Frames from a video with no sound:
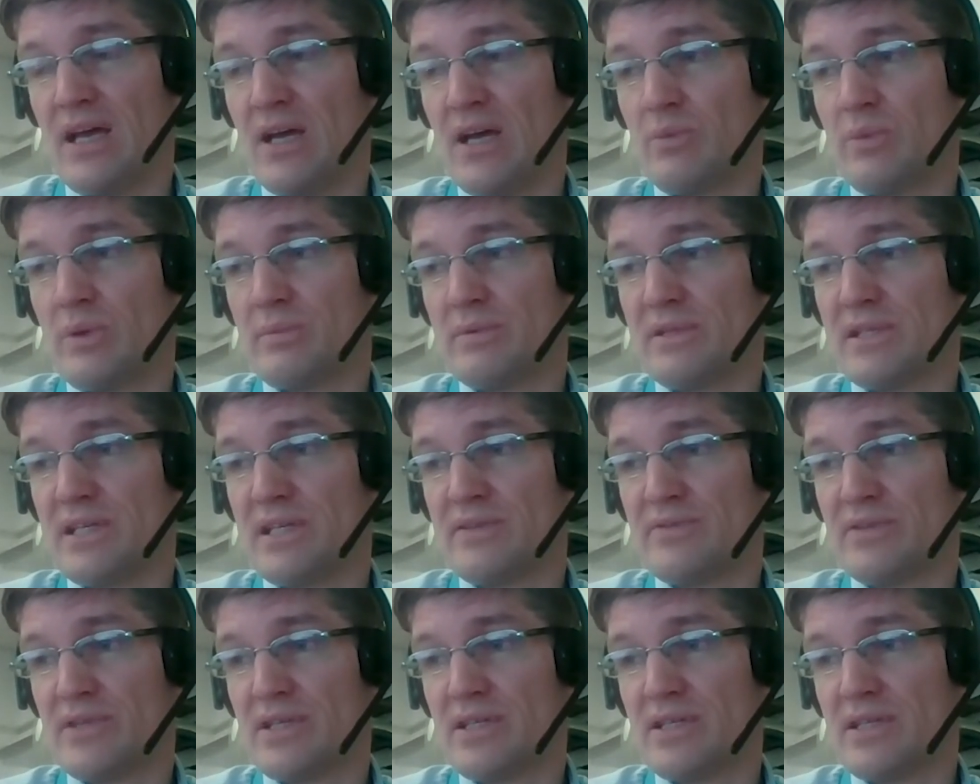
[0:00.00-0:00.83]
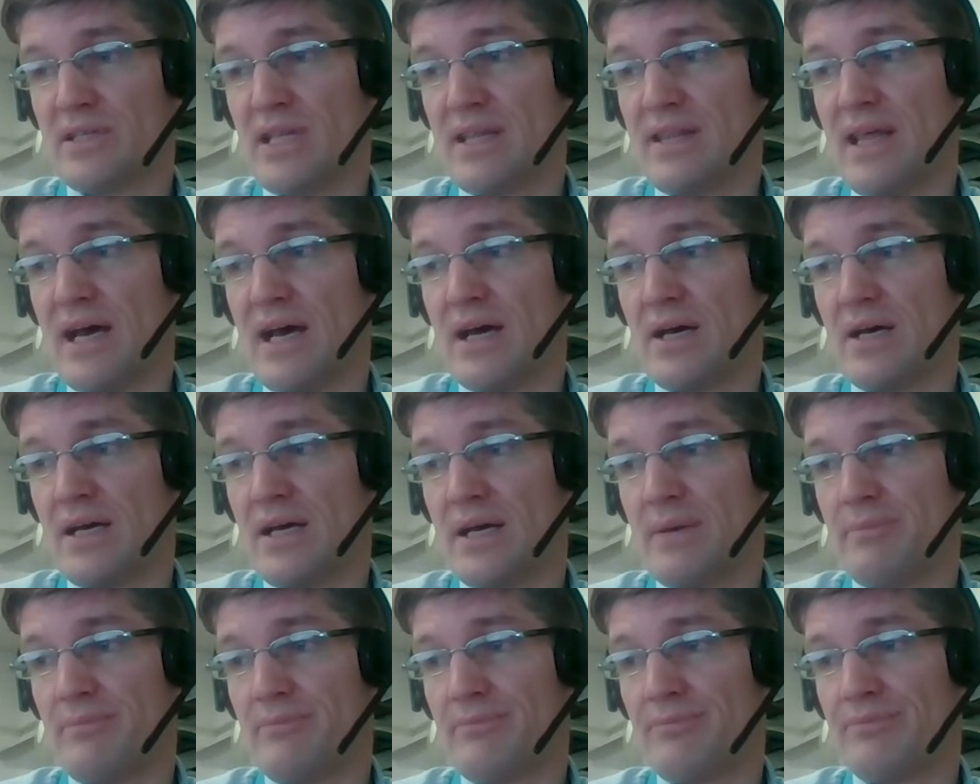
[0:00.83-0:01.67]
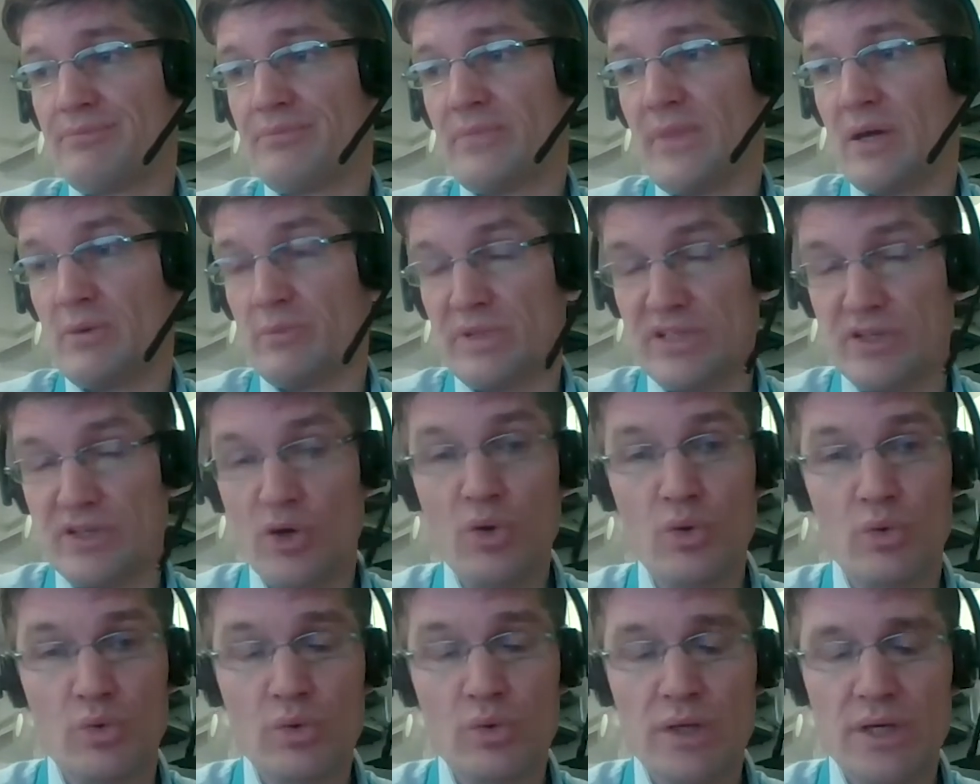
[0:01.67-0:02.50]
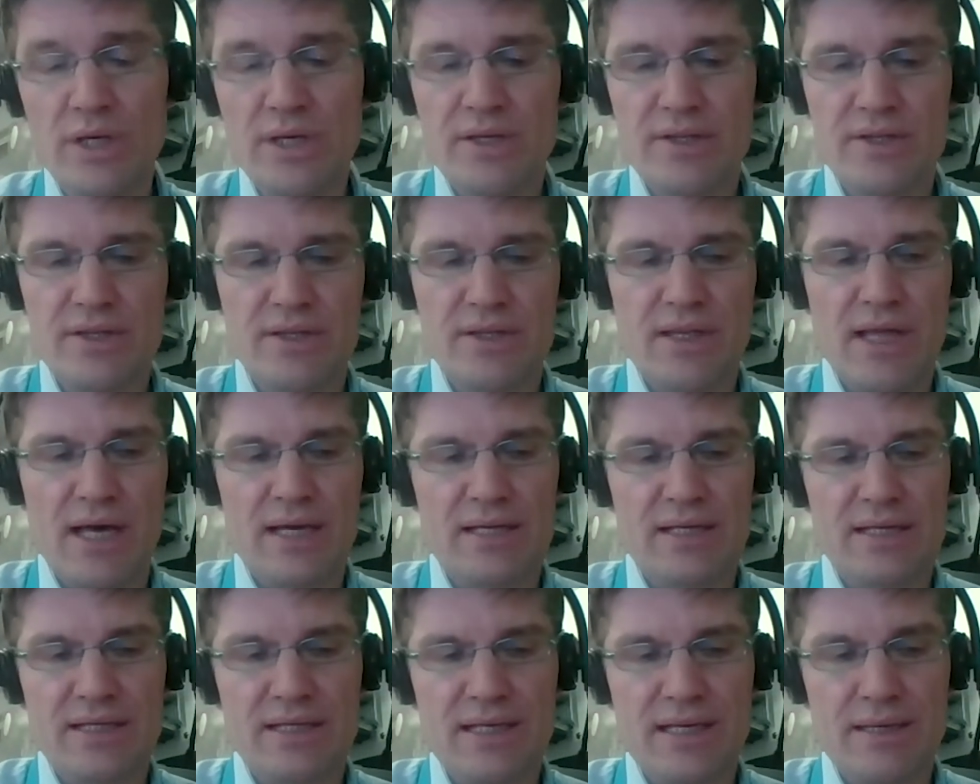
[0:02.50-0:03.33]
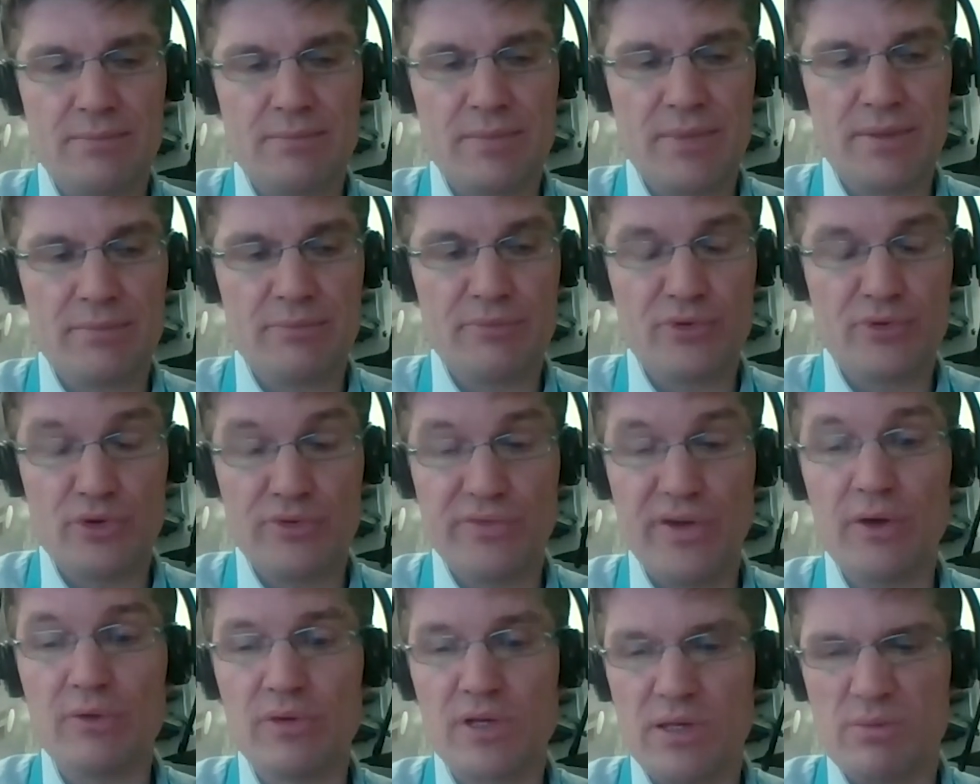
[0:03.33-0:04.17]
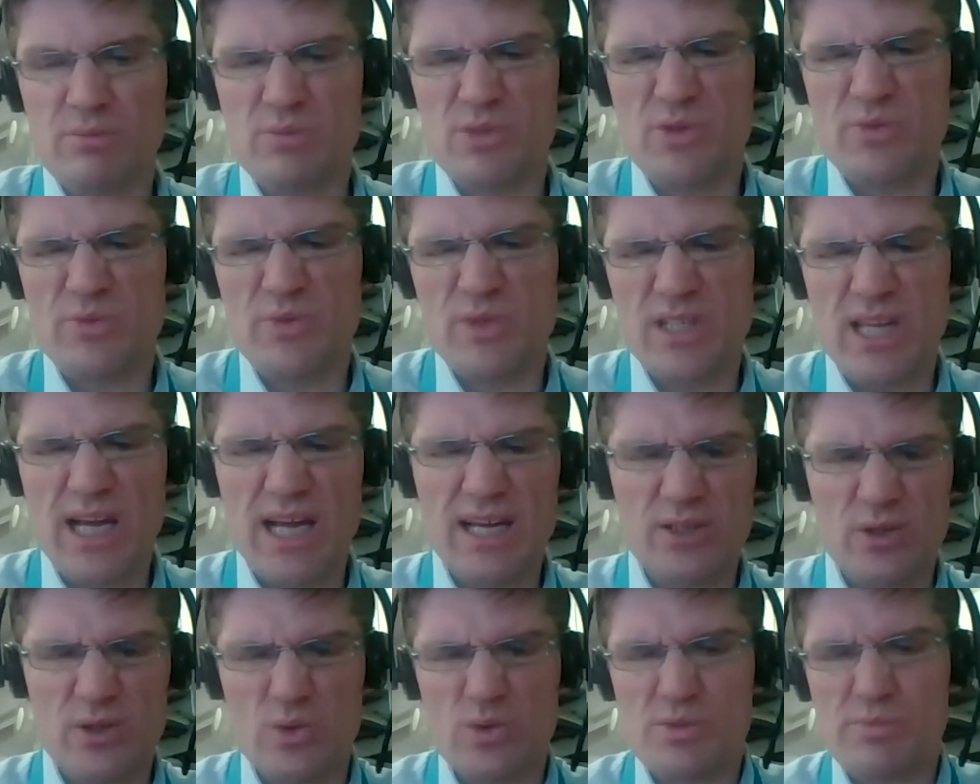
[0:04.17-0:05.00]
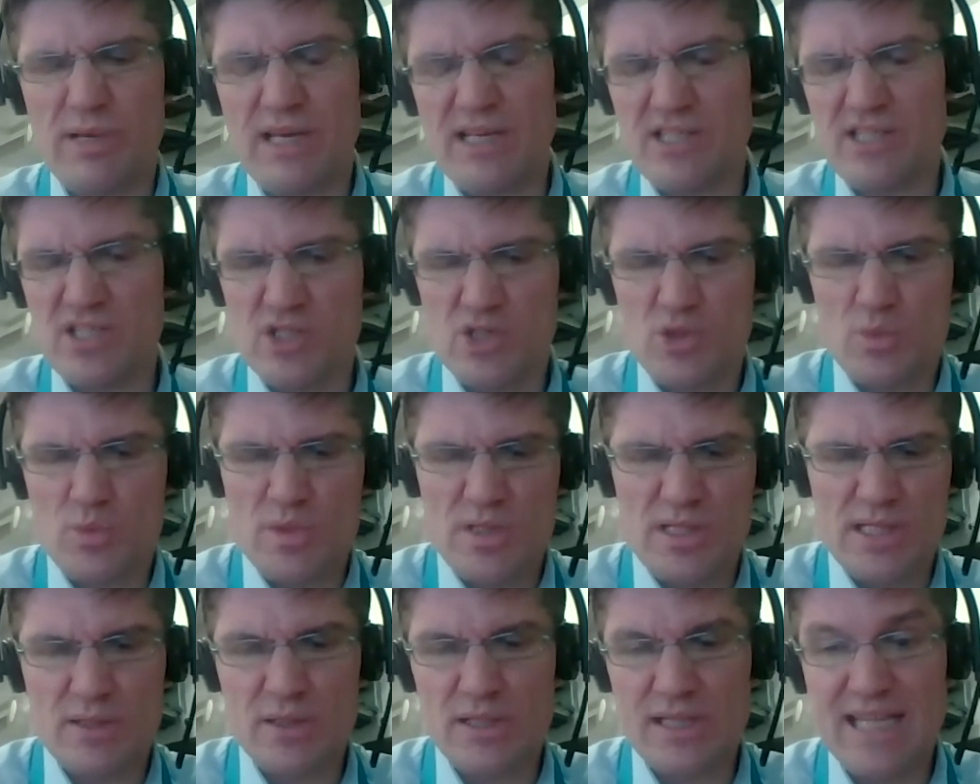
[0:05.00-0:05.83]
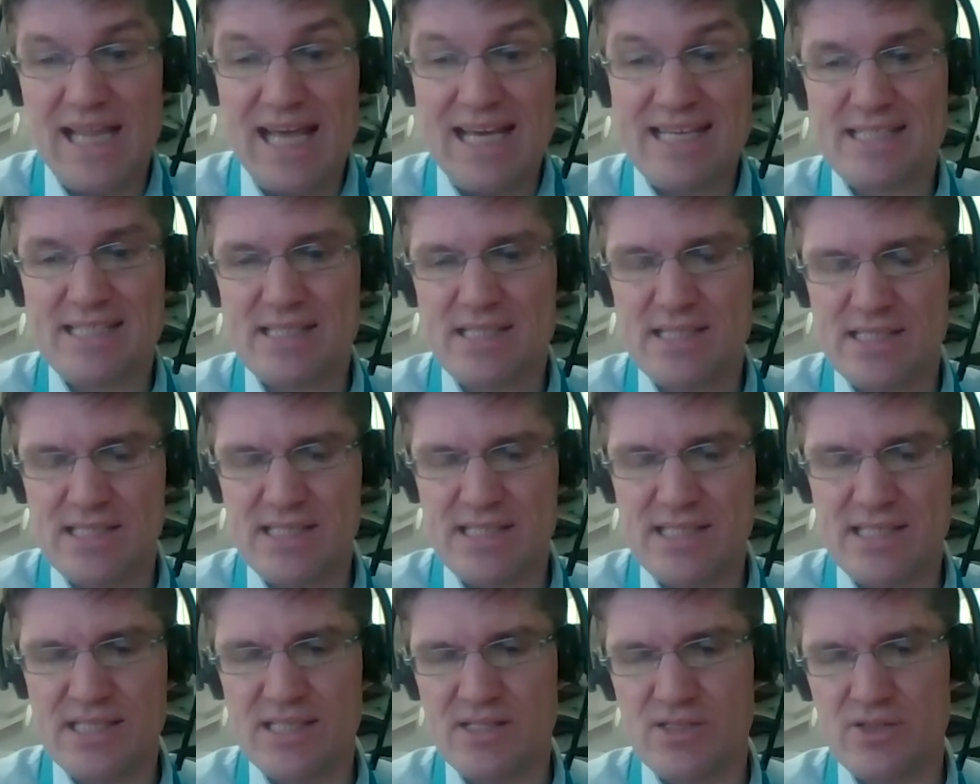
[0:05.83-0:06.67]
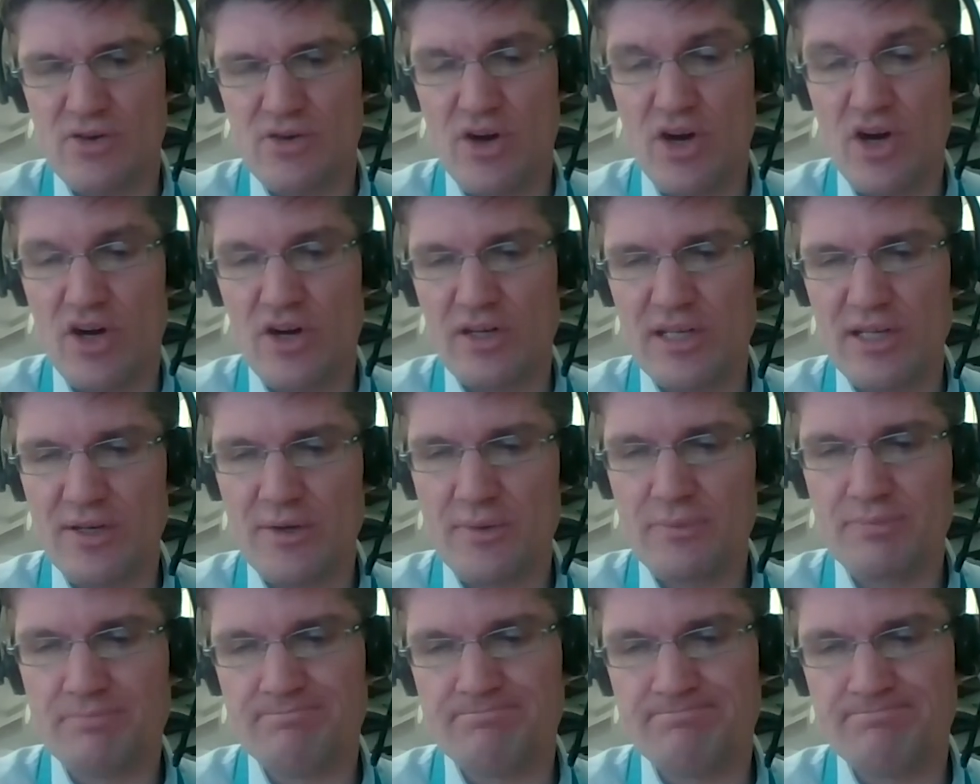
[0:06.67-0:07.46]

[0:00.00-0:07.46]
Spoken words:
we believe and we know that that can improve outcomes if we diagnose patients with less disease or earlier.